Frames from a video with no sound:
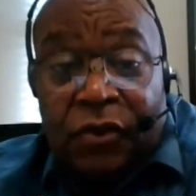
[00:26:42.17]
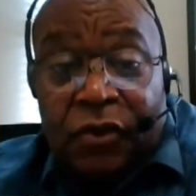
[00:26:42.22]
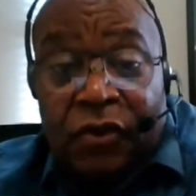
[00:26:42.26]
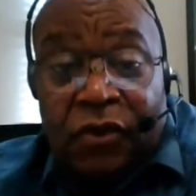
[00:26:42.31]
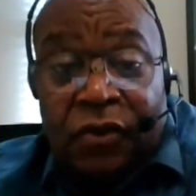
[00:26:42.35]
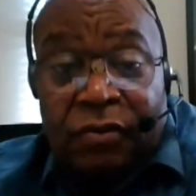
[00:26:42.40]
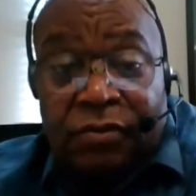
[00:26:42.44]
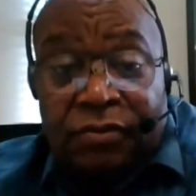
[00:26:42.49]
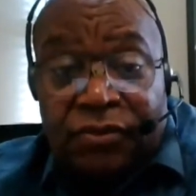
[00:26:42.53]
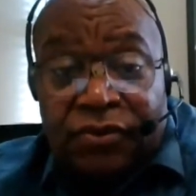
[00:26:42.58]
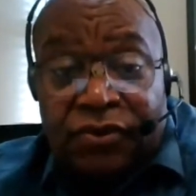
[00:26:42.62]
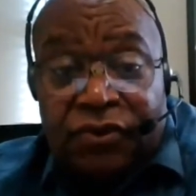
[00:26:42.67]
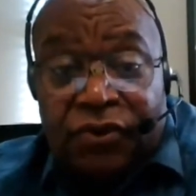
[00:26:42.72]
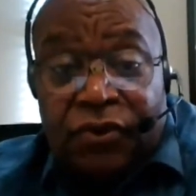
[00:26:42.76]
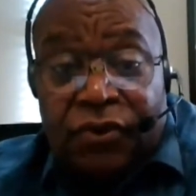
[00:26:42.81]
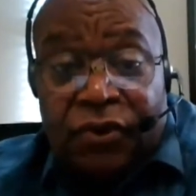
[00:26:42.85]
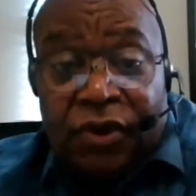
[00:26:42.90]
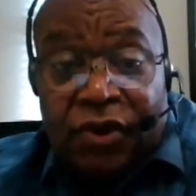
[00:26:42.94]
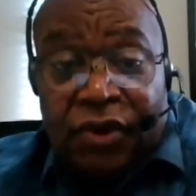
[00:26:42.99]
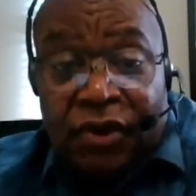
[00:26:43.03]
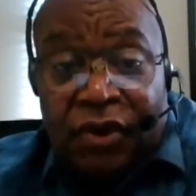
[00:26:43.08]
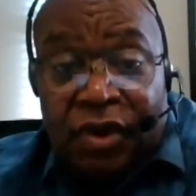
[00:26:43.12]
at home
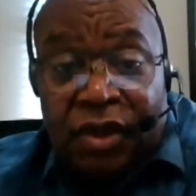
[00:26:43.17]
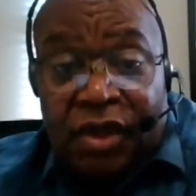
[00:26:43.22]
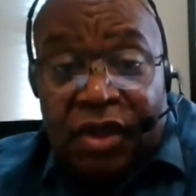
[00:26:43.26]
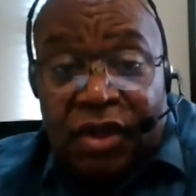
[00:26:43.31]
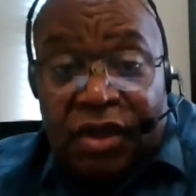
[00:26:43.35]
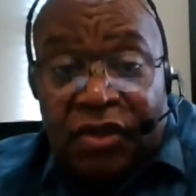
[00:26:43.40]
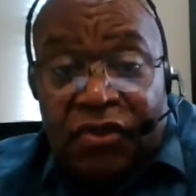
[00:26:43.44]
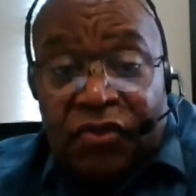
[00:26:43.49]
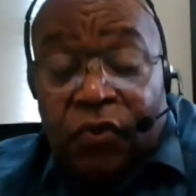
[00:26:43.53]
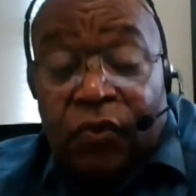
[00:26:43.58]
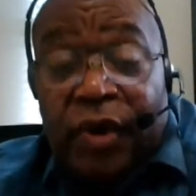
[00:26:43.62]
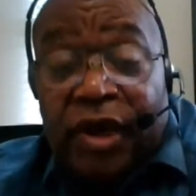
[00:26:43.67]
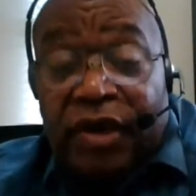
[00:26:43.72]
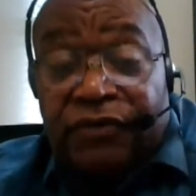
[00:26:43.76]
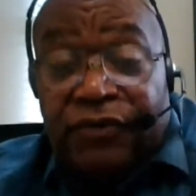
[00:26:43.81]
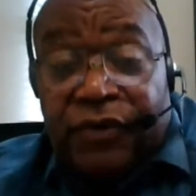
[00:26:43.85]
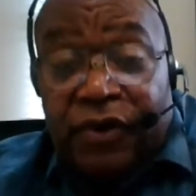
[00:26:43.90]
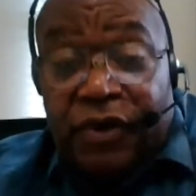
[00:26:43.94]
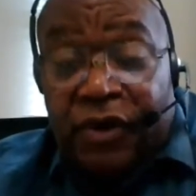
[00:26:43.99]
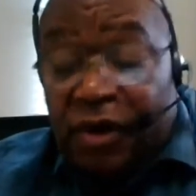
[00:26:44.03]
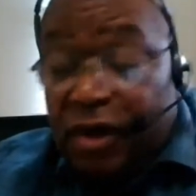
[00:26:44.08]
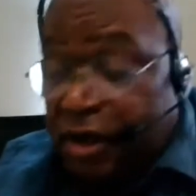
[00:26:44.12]
to
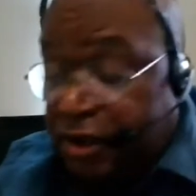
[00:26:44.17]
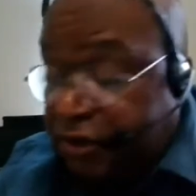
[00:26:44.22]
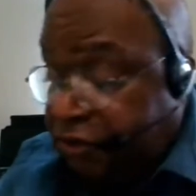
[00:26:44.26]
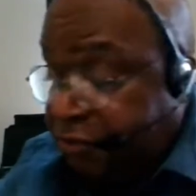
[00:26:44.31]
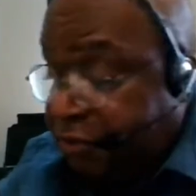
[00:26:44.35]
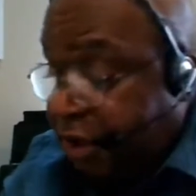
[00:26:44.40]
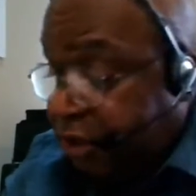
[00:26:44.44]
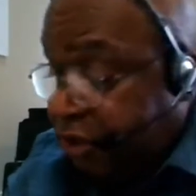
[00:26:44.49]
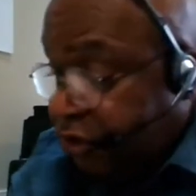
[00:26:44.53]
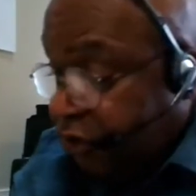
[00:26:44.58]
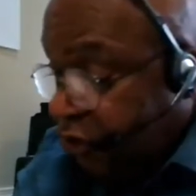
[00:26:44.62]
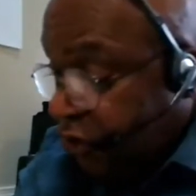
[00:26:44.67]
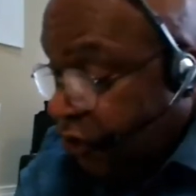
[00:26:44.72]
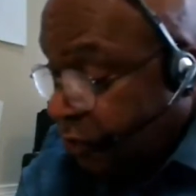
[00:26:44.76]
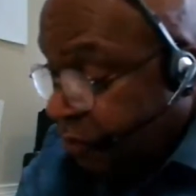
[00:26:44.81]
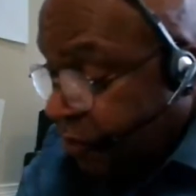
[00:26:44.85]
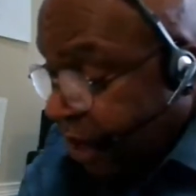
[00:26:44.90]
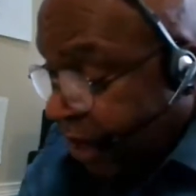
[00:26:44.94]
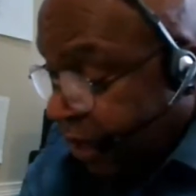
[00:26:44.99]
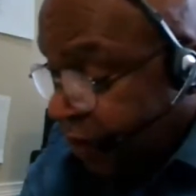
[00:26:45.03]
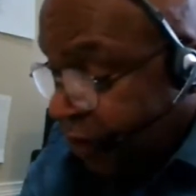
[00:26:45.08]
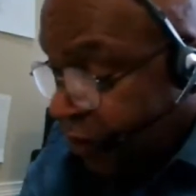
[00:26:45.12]
wait for her husband to
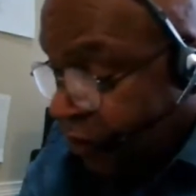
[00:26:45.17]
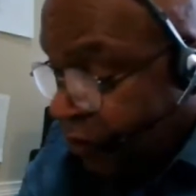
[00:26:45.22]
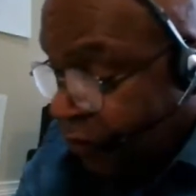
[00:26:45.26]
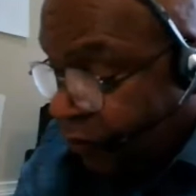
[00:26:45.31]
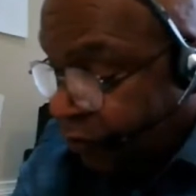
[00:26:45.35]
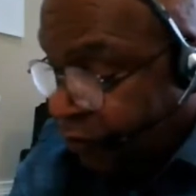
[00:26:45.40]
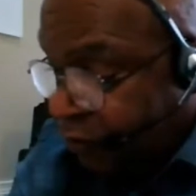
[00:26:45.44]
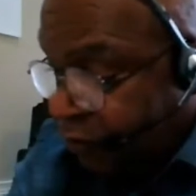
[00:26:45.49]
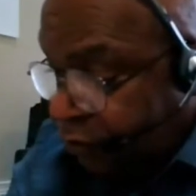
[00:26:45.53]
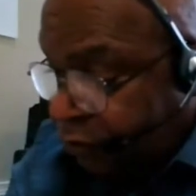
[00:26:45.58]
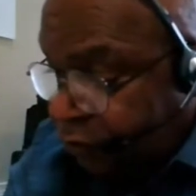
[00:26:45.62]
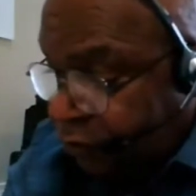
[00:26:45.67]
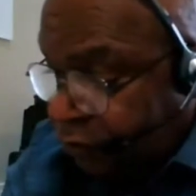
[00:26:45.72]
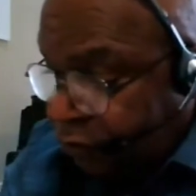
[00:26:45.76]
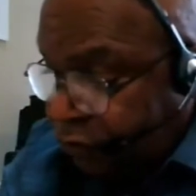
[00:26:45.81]
come back home.